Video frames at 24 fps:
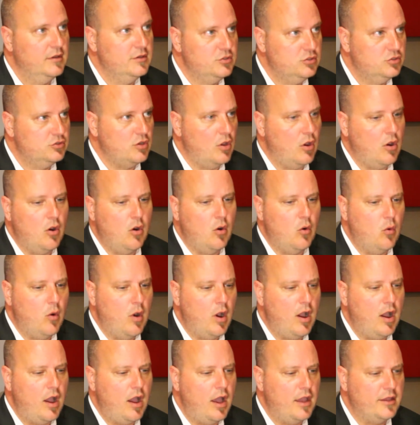
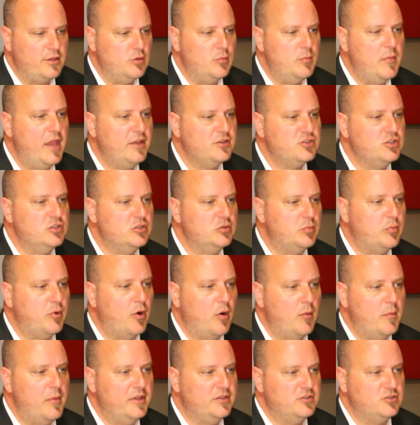So you mentioned
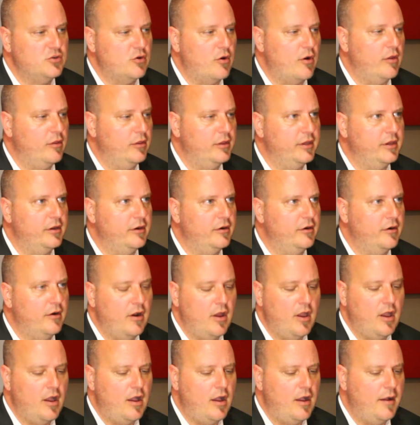permits earlier,
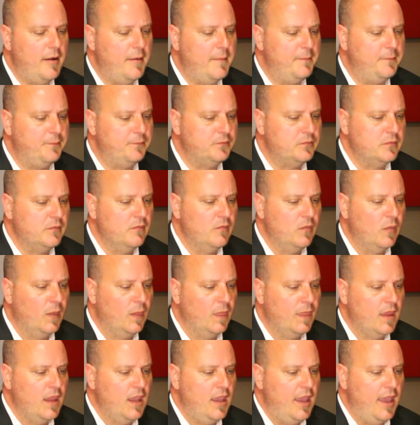and
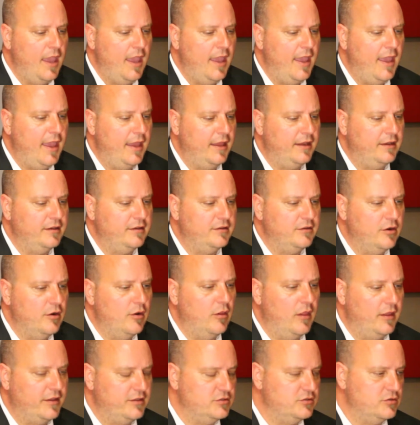
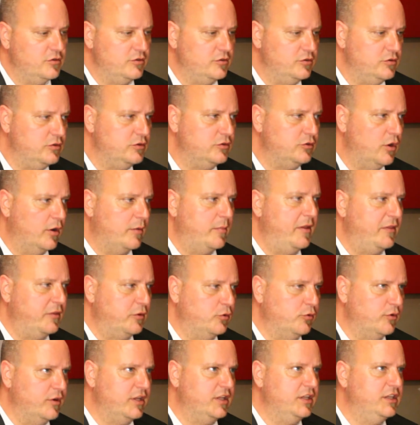so you talk about the
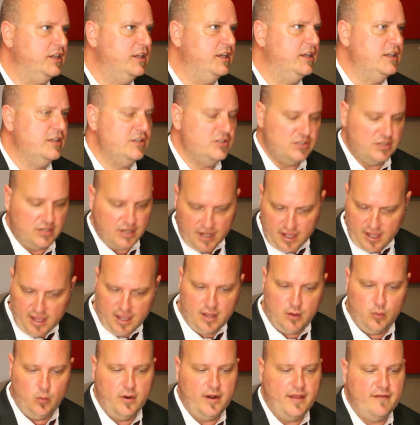green keys
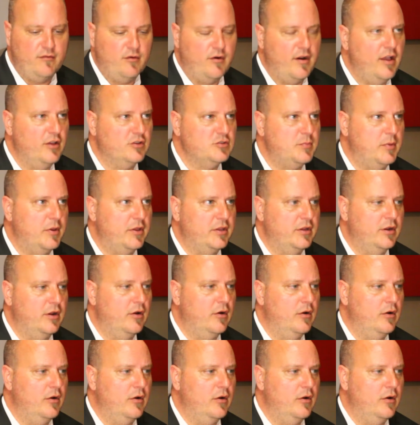and whatever else, but